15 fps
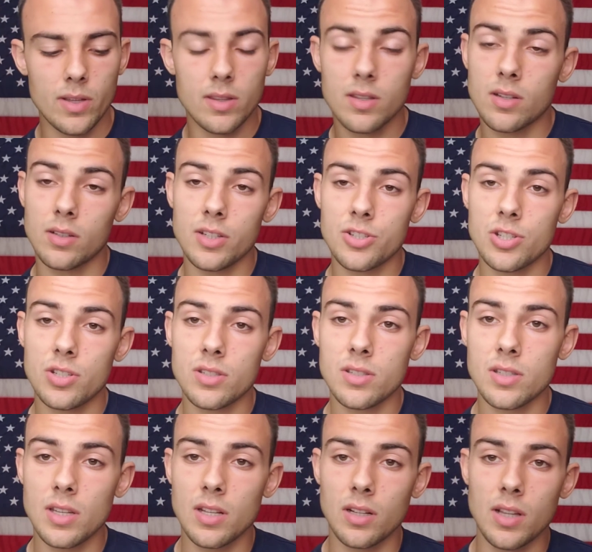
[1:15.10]

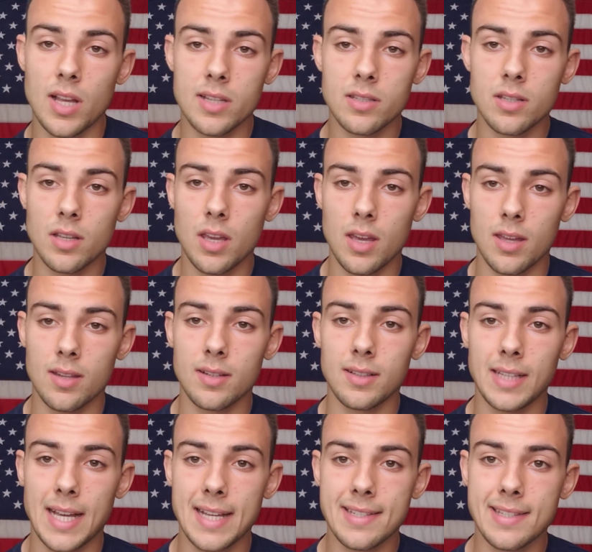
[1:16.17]
collisions, inelastic and
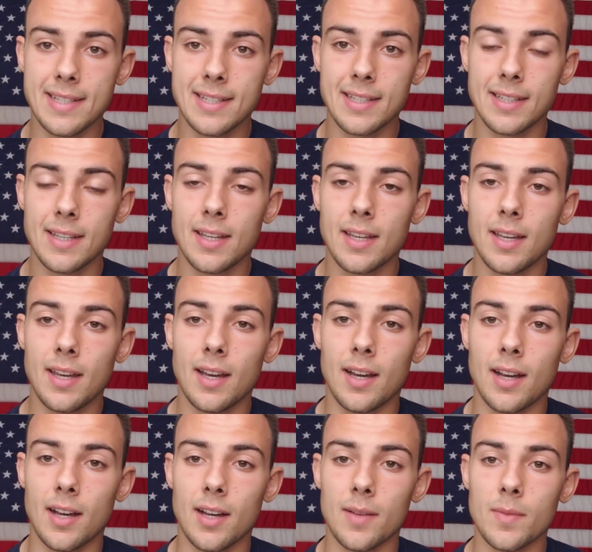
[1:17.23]
elastic,
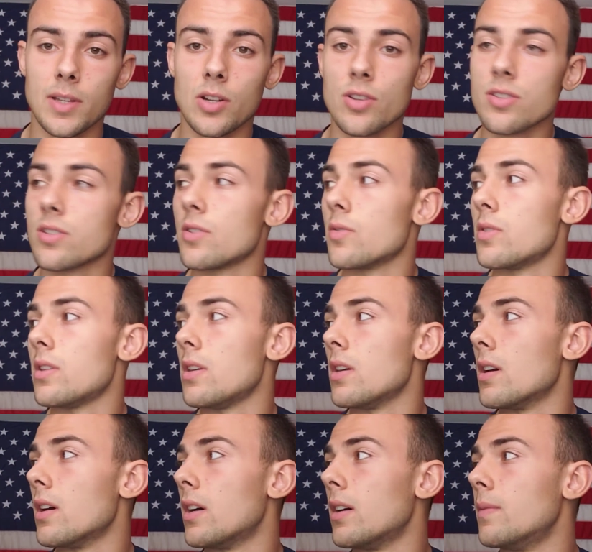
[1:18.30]
and also
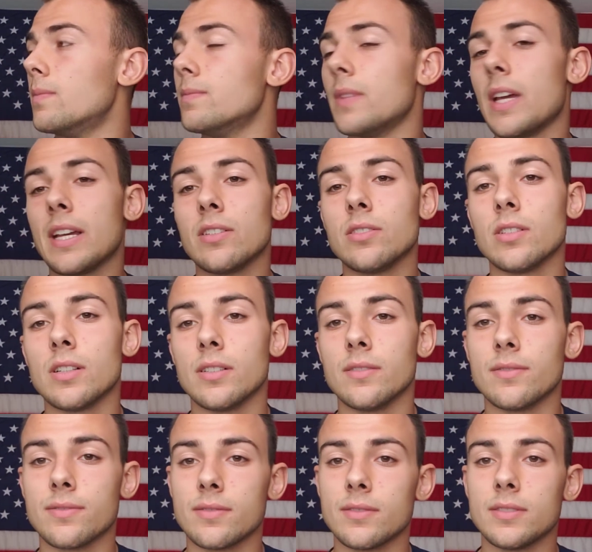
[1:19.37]
the angle of
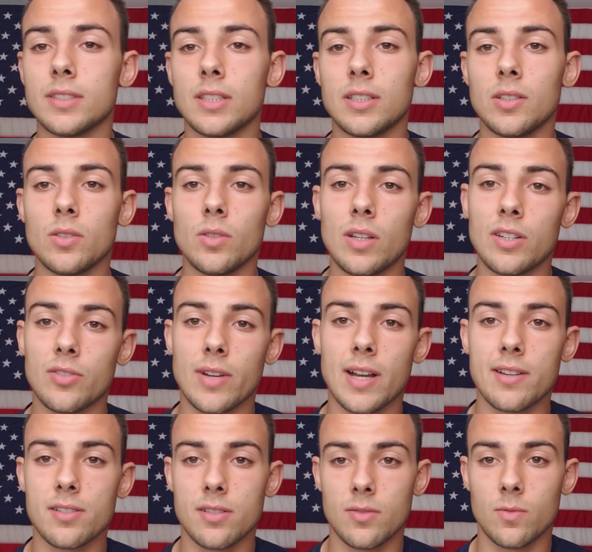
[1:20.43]

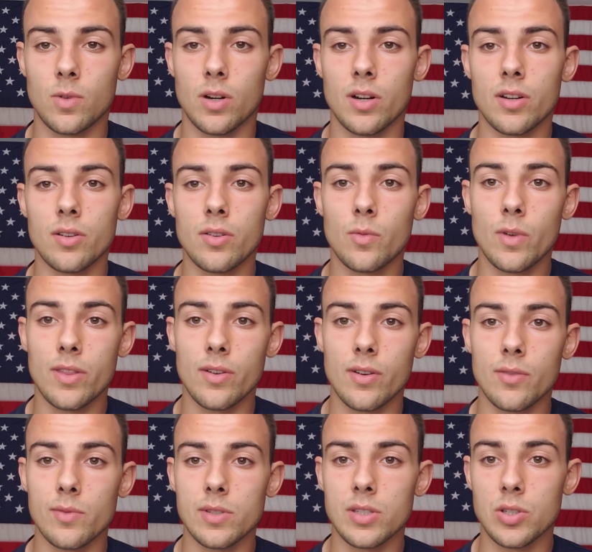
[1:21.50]
interaction, whether
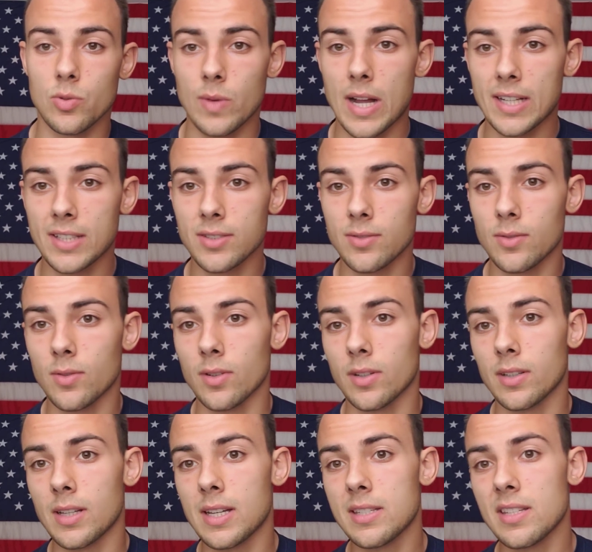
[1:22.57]
it was direct or
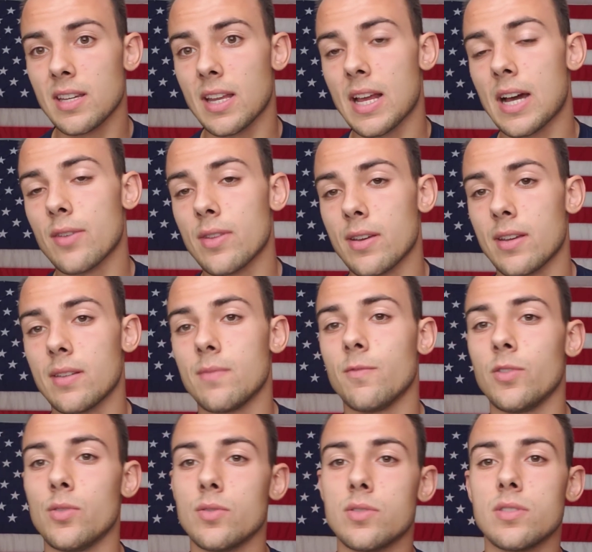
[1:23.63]
glancing, and how they
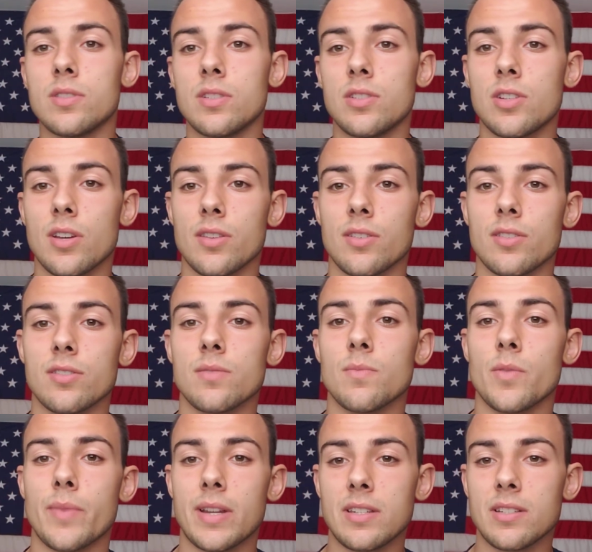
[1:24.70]
influences each other's
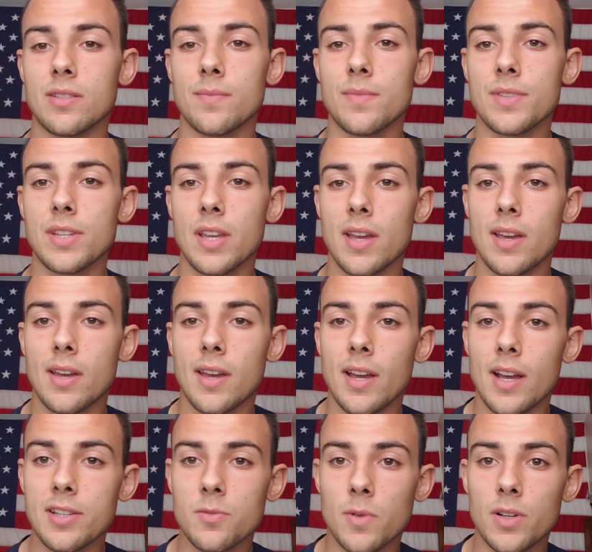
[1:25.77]
momentums,
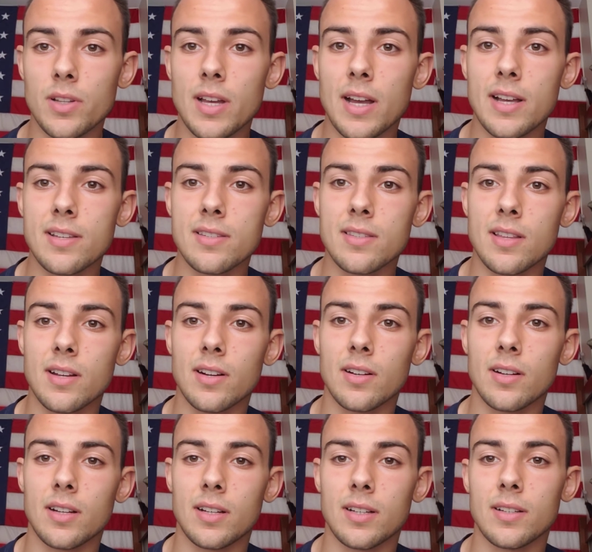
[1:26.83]
as well as
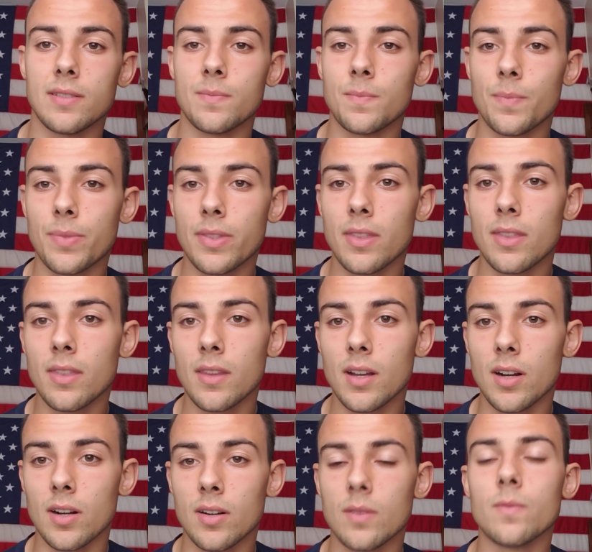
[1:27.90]
their
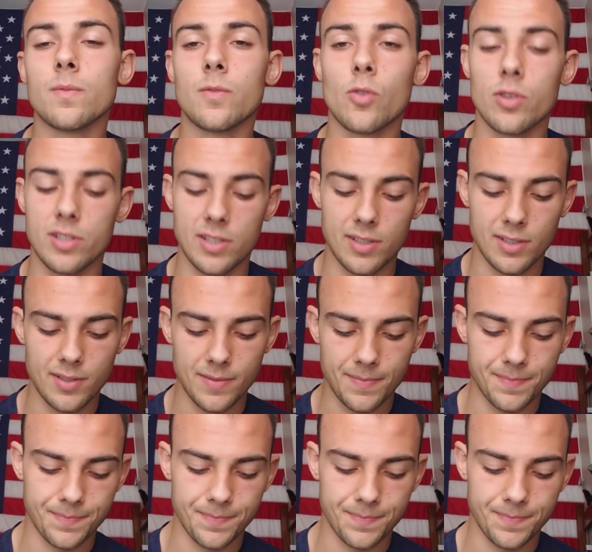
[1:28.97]
forces.